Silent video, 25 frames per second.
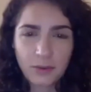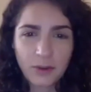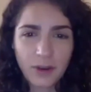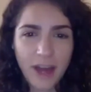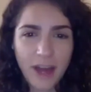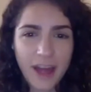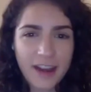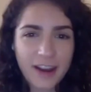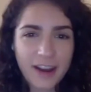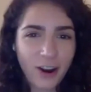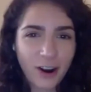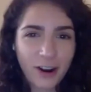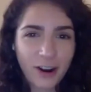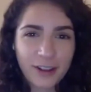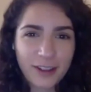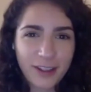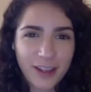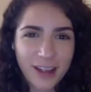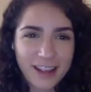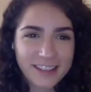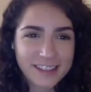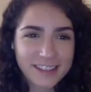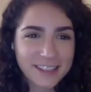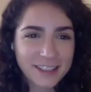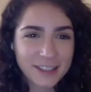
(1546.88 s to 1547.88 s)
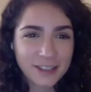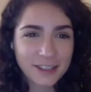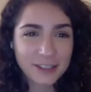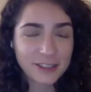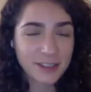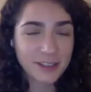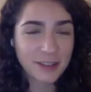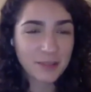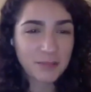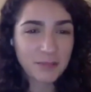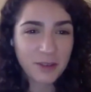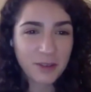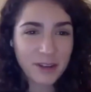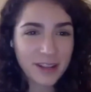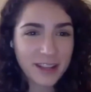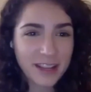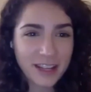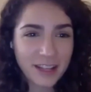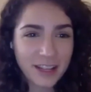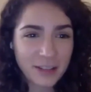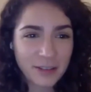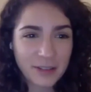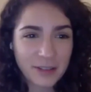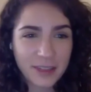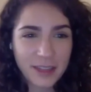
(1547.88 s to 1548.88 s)
And is there someone that
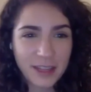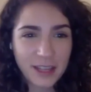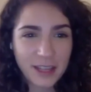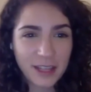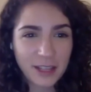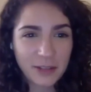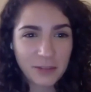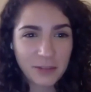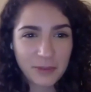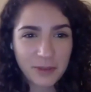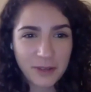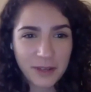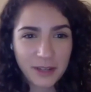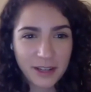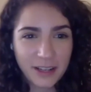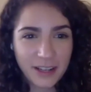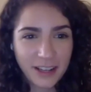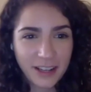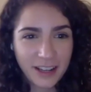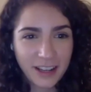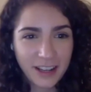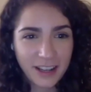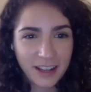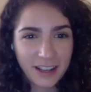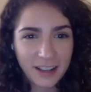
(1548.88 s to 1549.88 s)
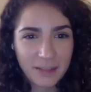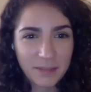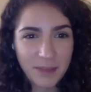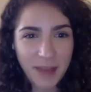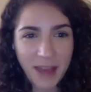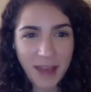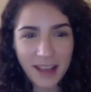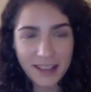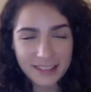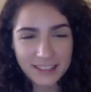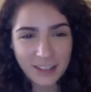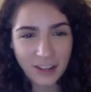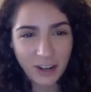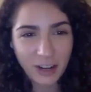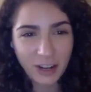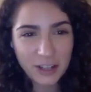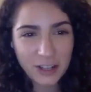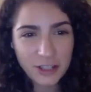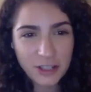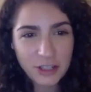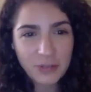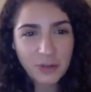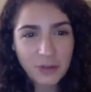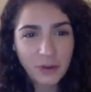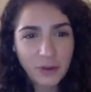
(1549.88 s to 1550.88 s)
you think you would pass it on
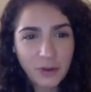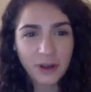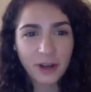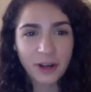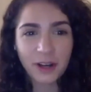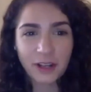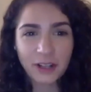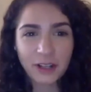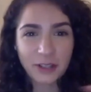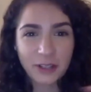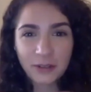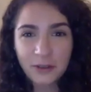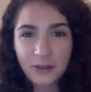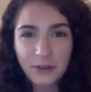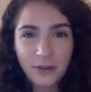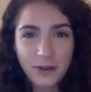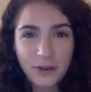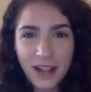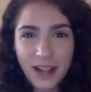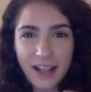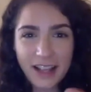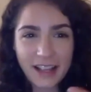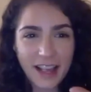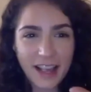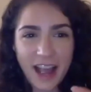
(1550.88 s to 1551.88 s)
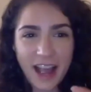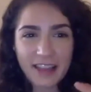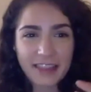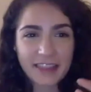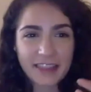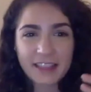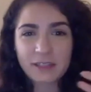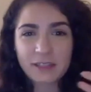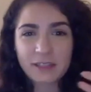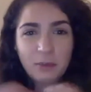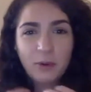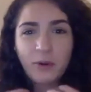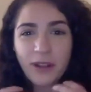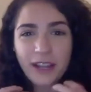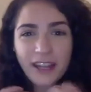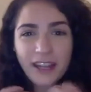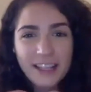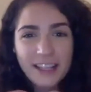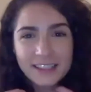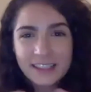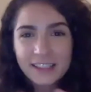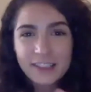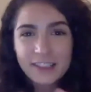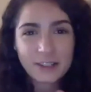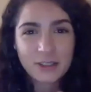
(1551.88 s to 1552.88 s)
to, or are you at this point,
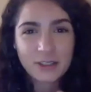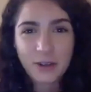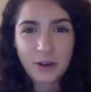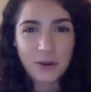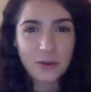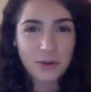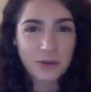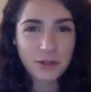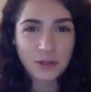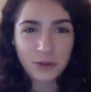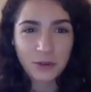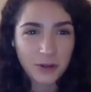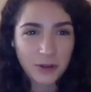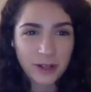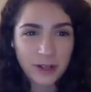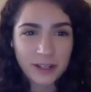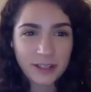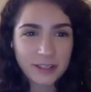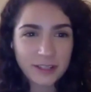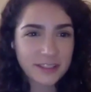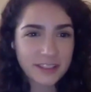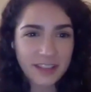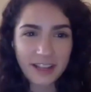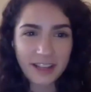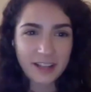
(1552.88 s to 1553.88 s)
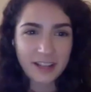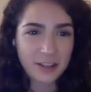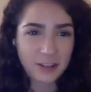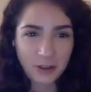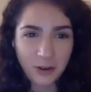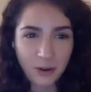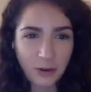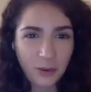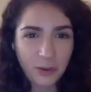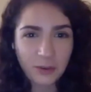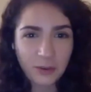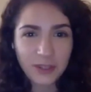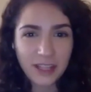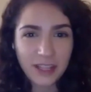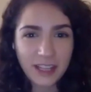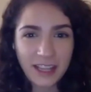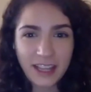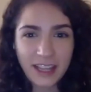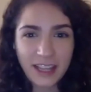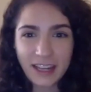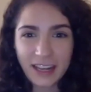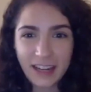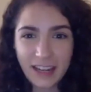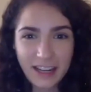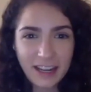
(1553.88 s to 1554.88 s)
is it so yours and you're holding
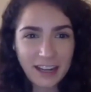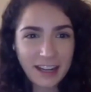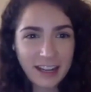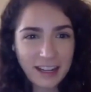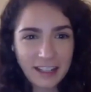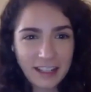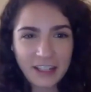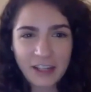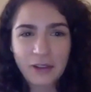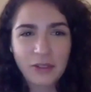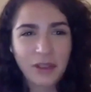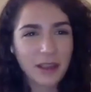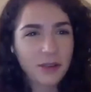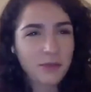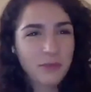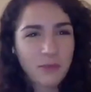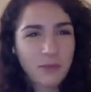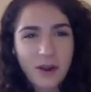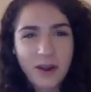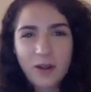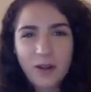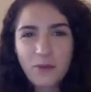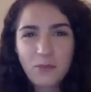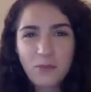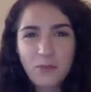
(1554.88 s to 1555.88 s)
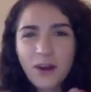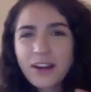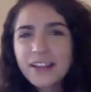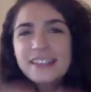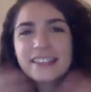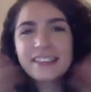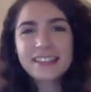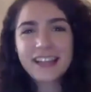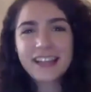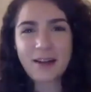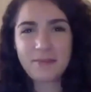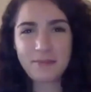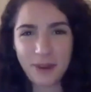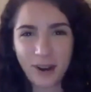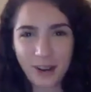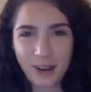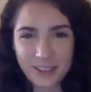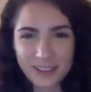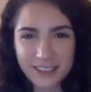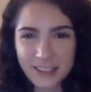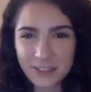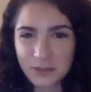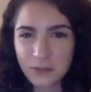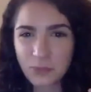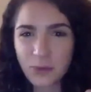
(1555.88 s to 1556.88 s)
it? And like what is that
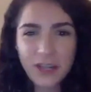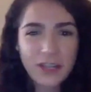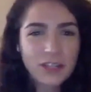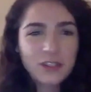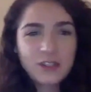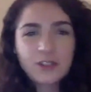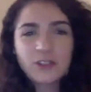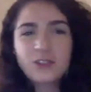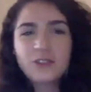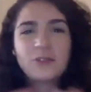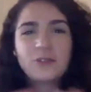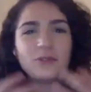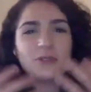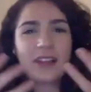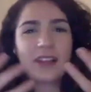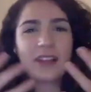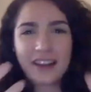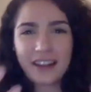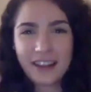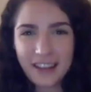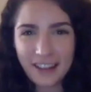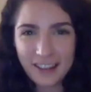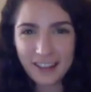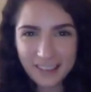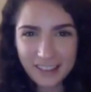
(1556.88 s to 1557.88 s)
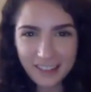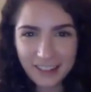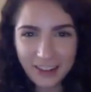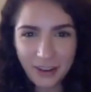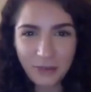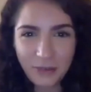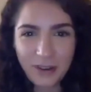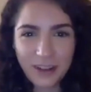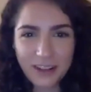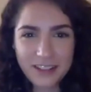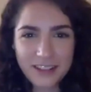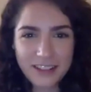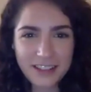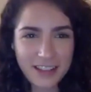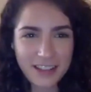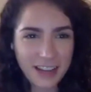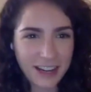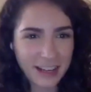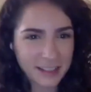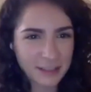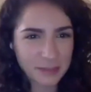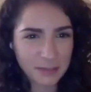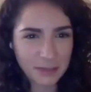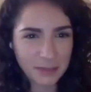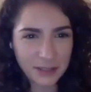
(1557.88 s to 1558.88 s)
process? When do you let it go on to the
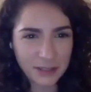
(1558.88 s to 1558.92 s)
next person?